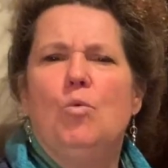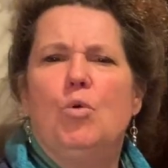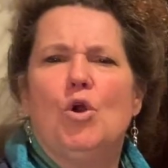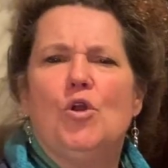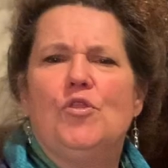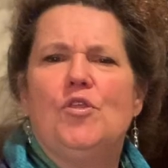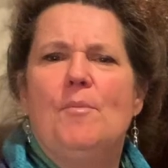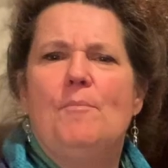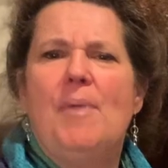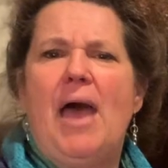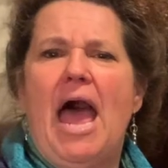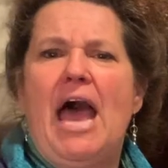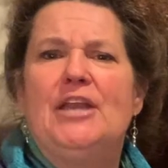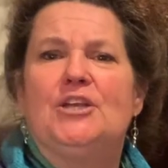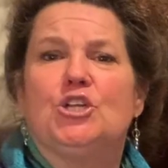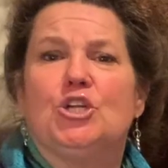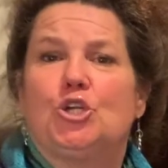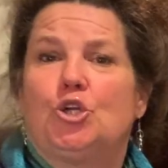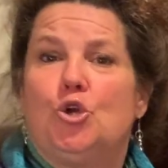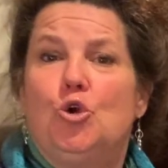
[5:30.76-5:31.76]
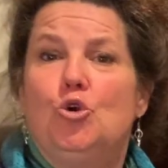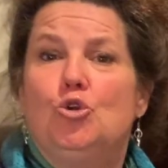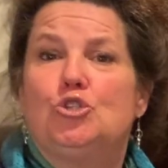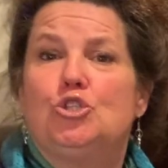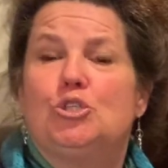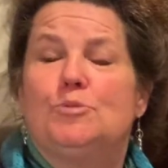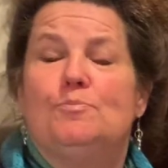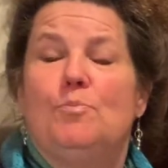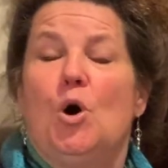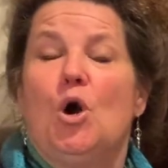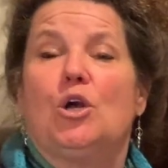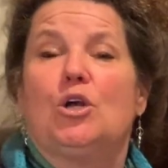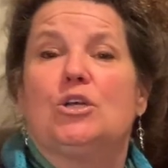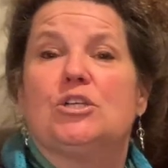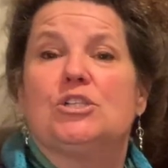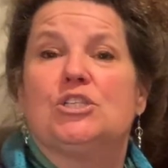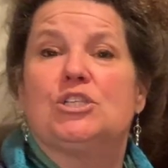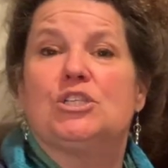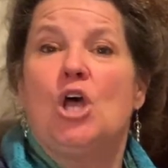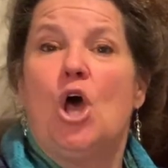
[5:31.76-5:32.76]
were the bandicoot's
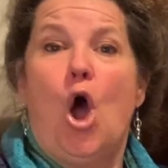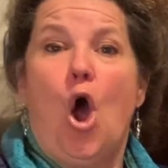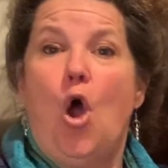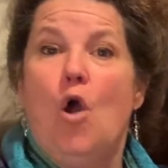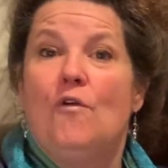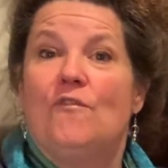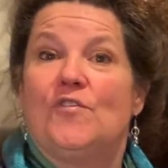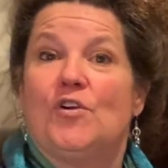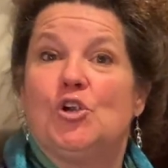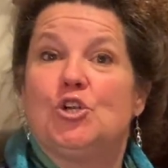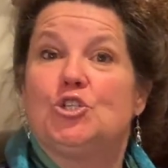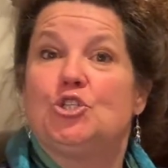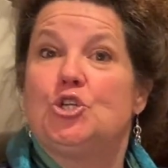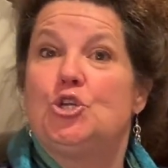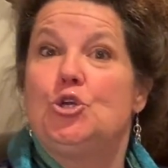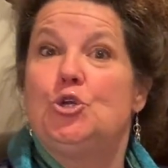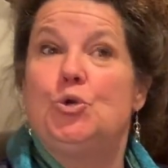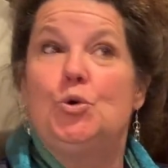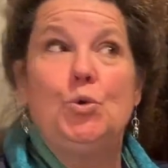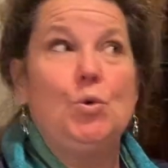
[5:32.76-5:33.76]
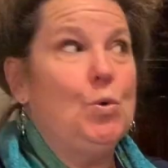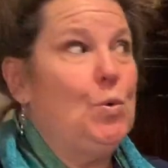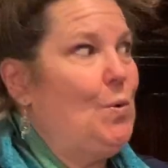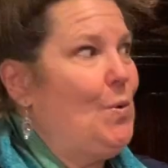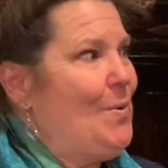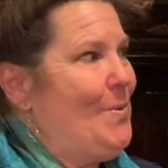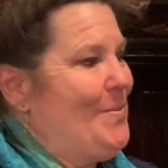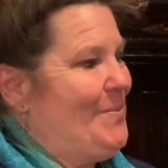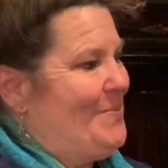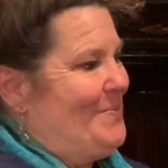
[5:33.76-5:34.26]
books overdue?